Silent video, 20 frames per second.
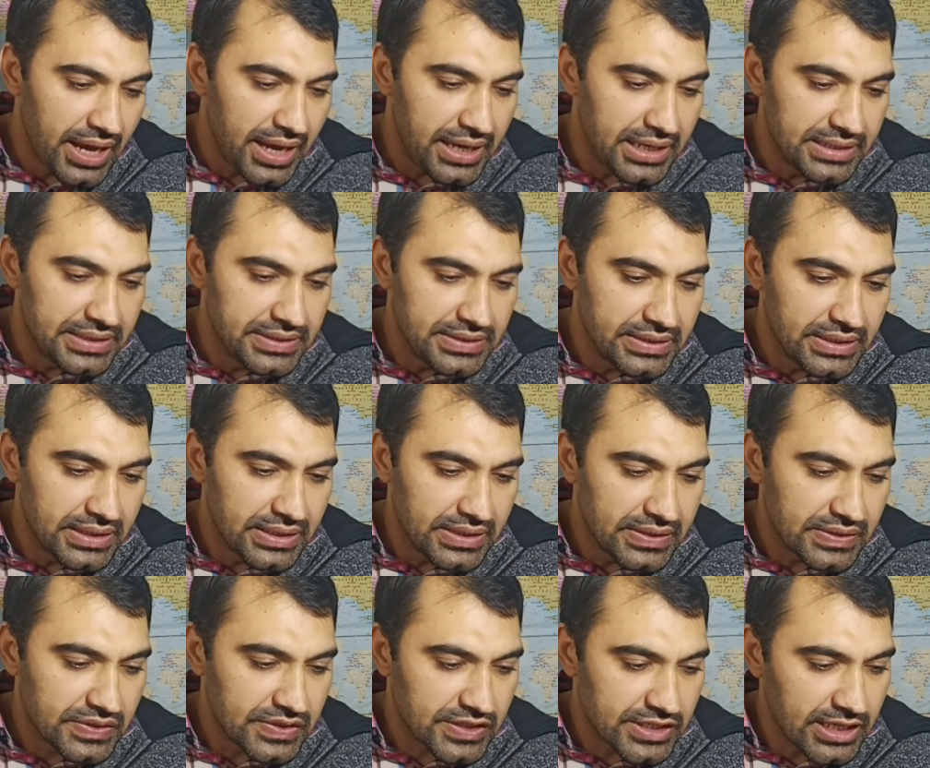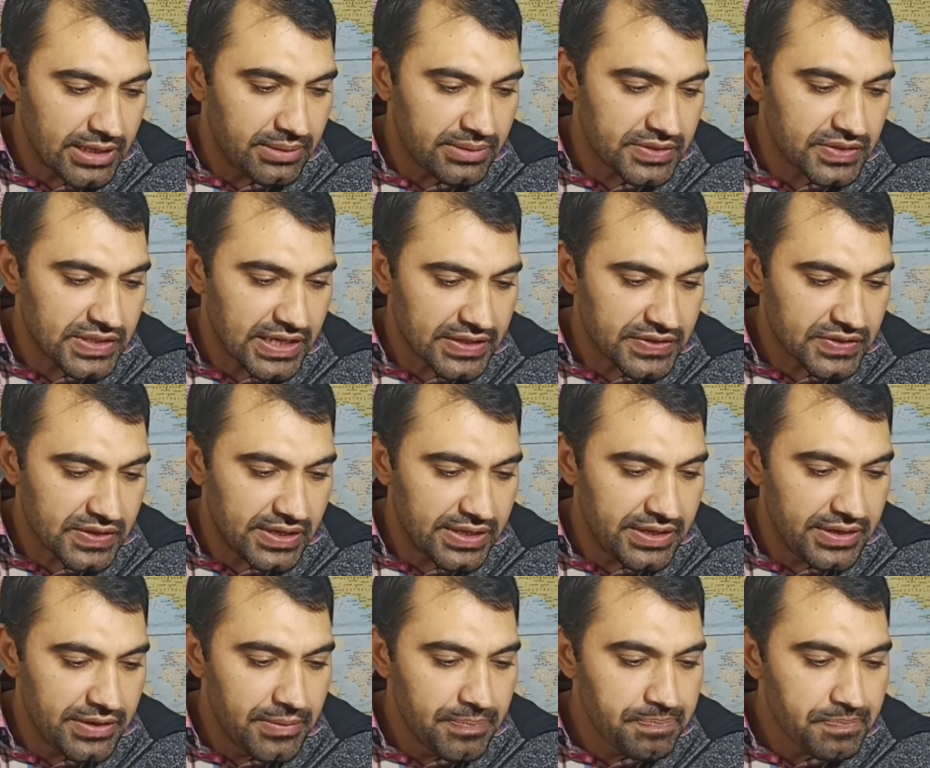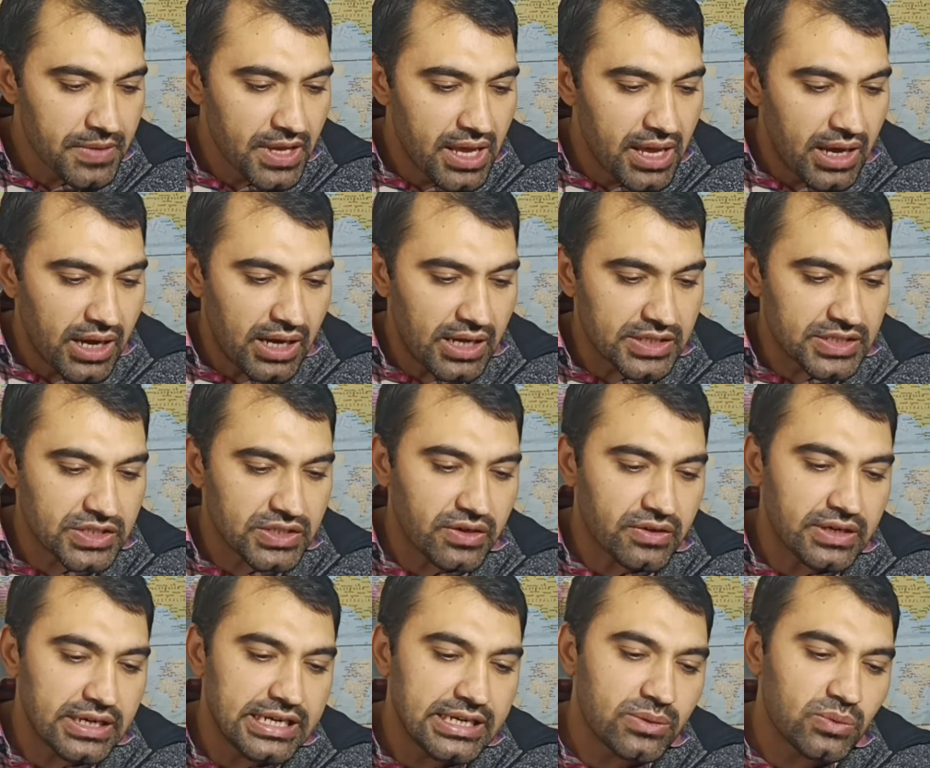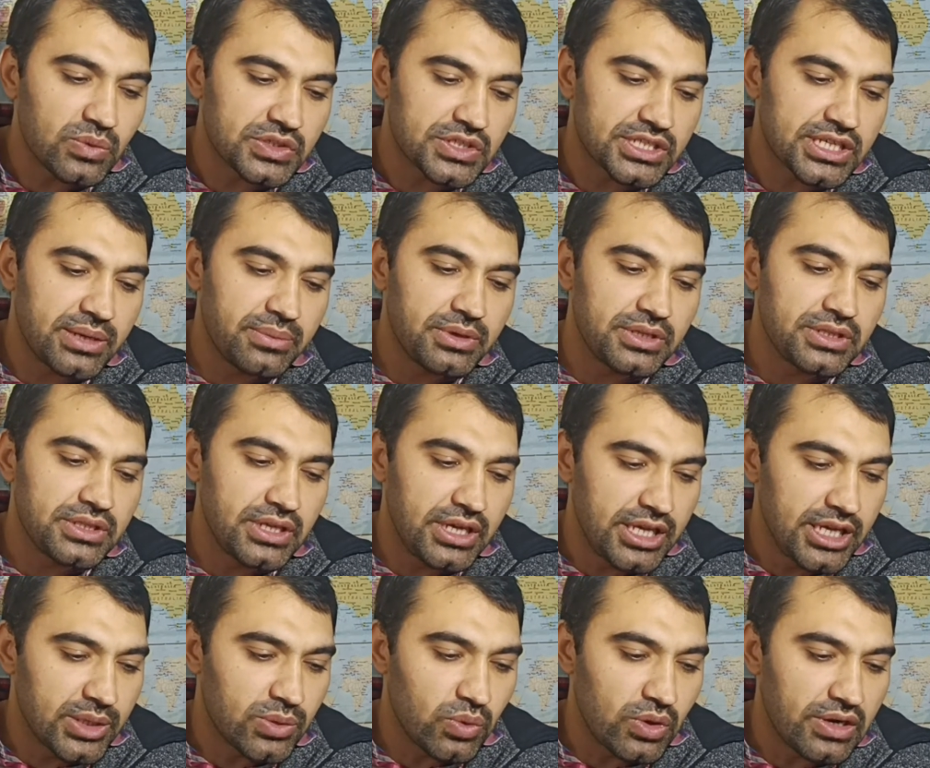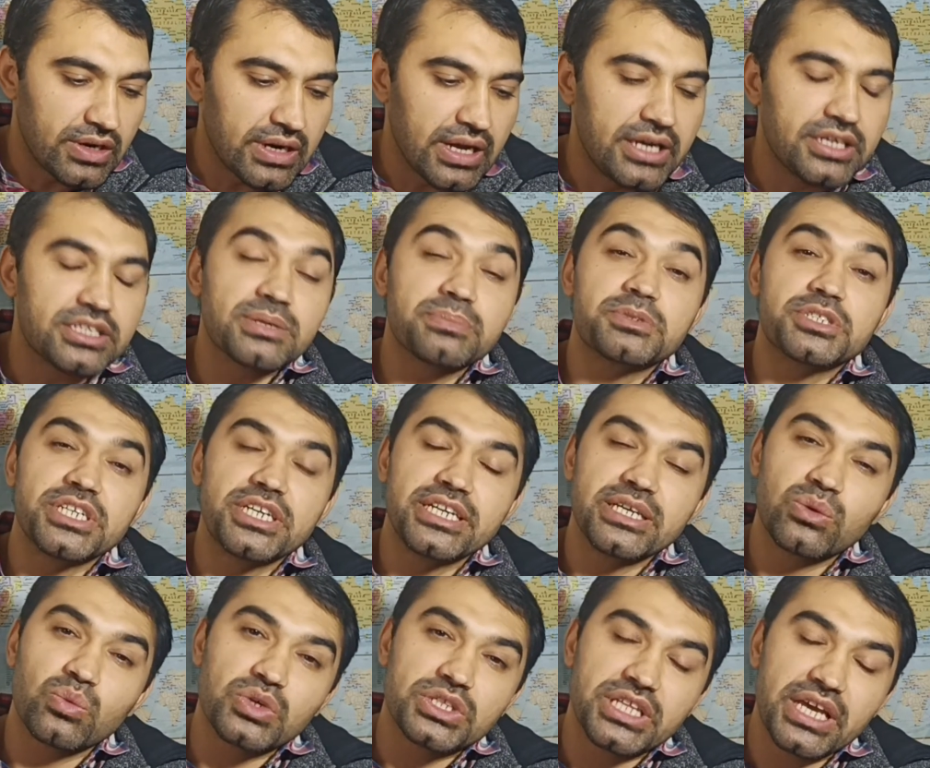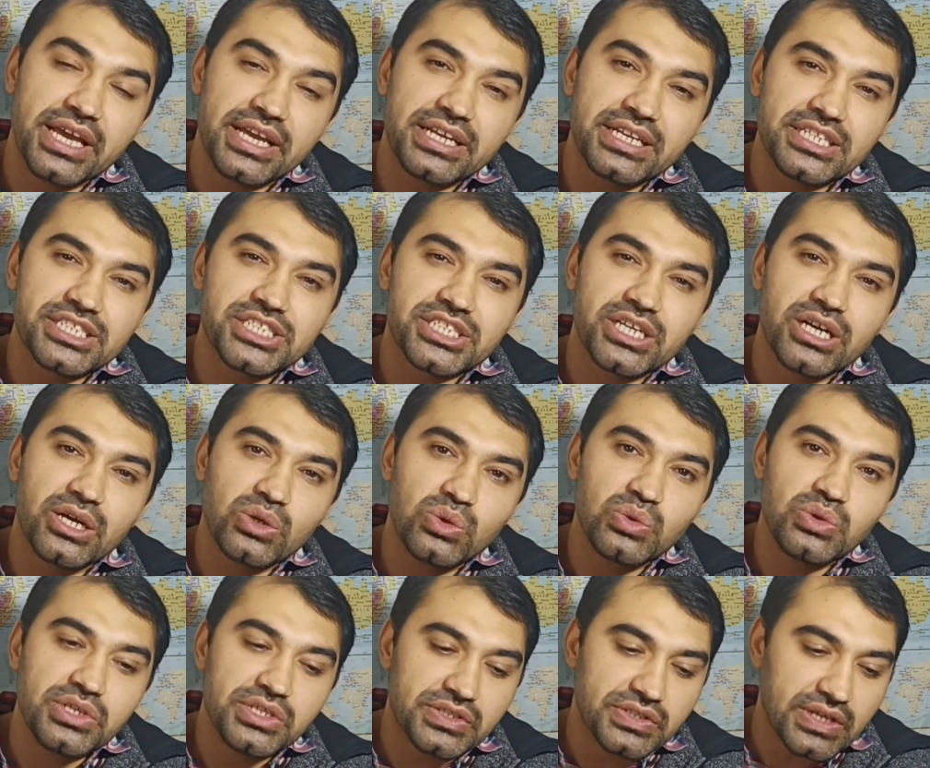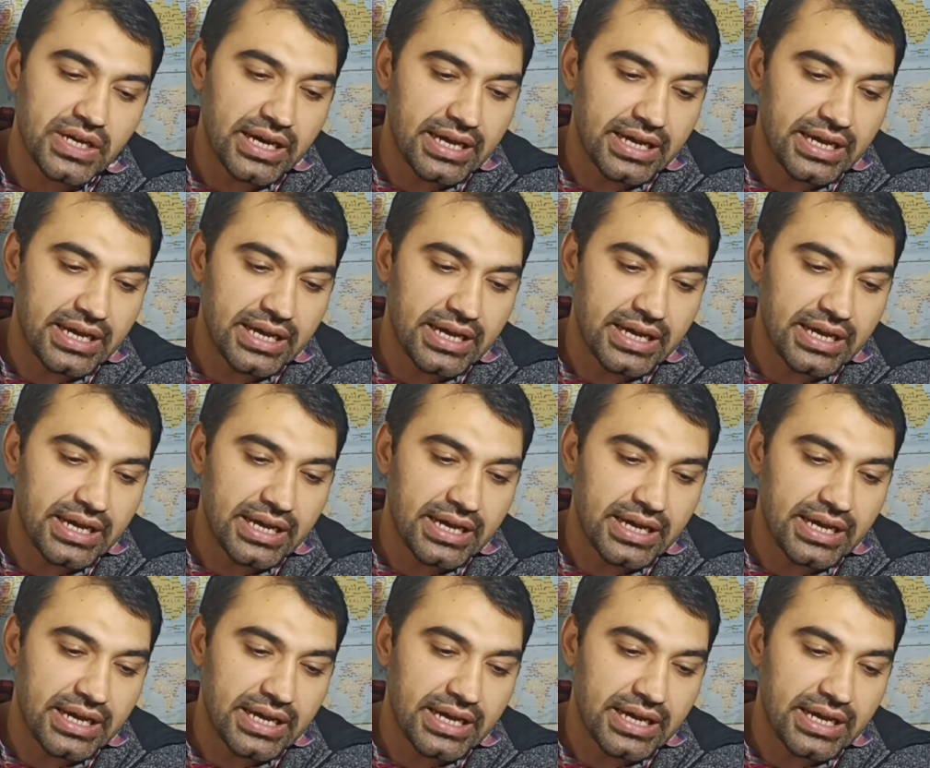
And sixthly, Scotland was given the equal right of trading with the English colonies.